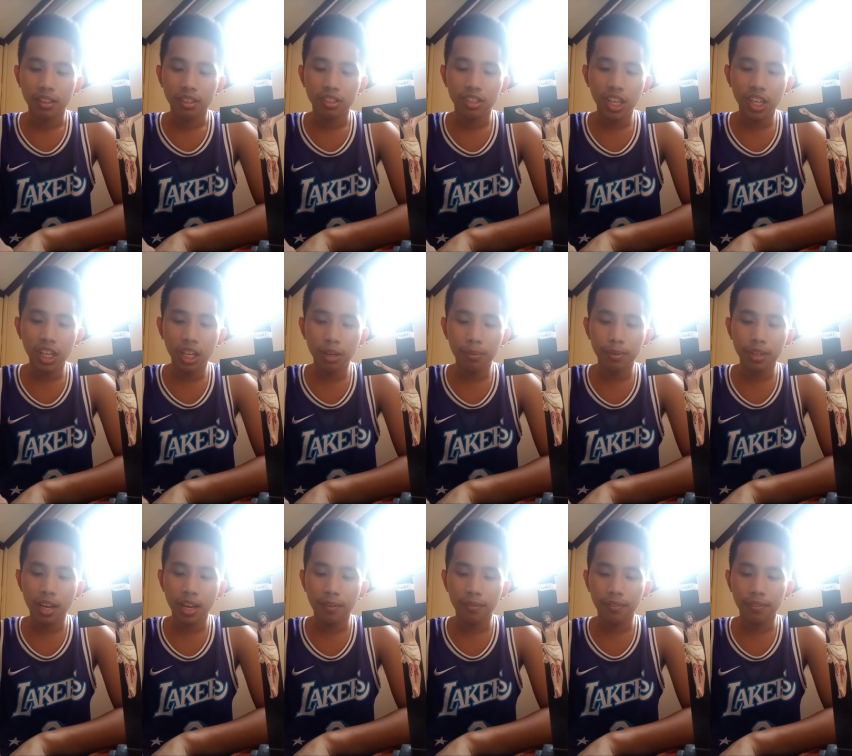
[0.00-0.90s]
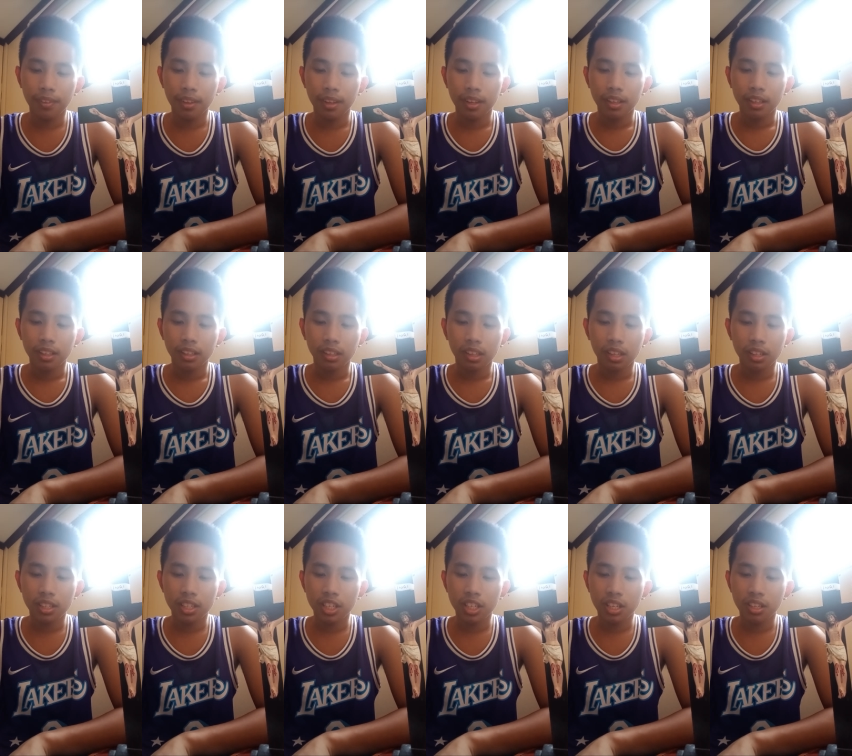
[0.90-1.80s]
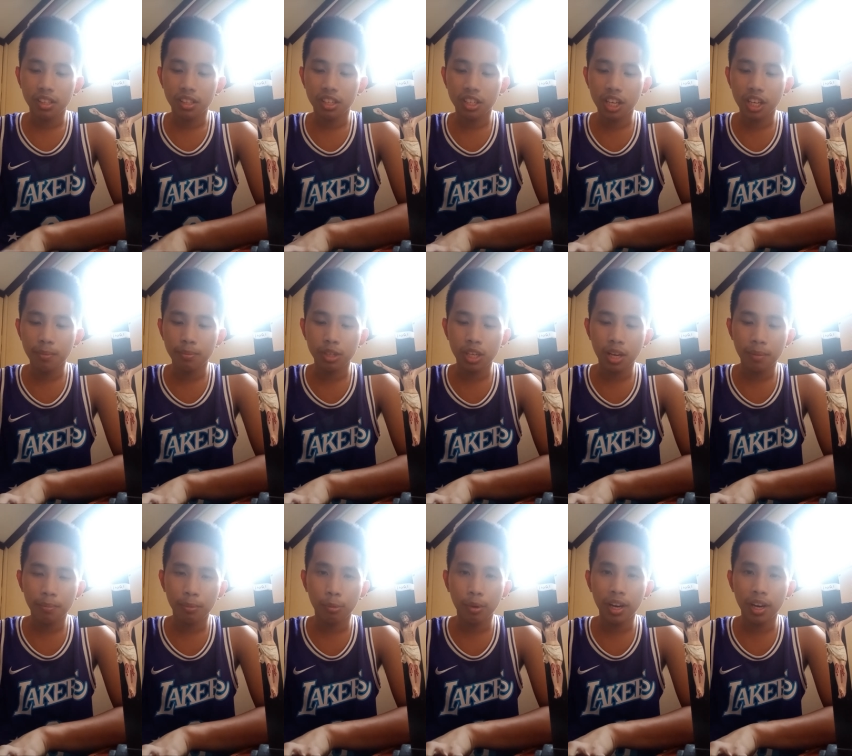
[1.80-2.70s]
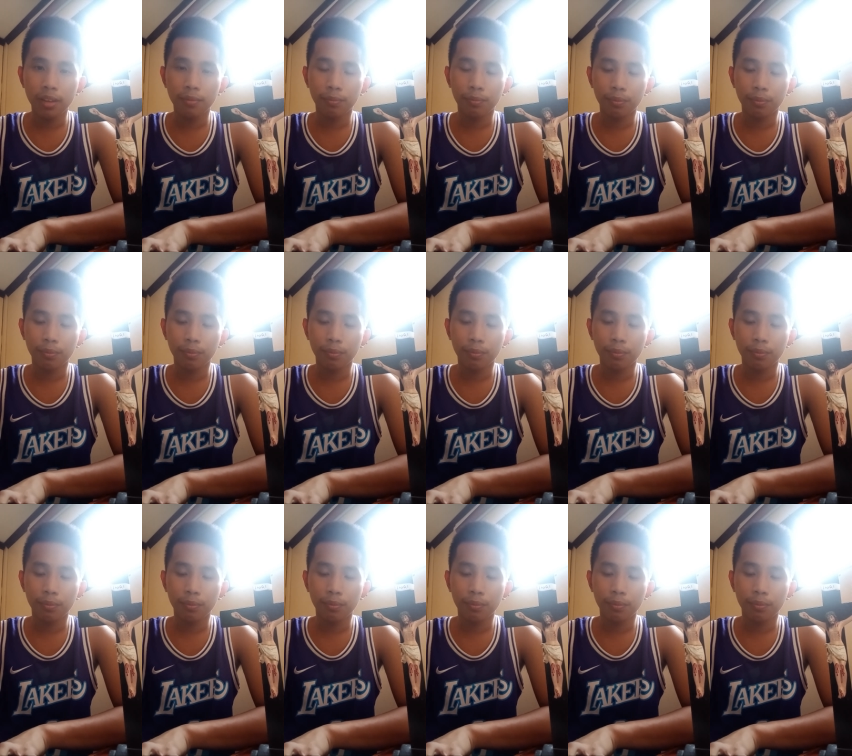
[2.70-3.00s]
Jacob kept the sheep separated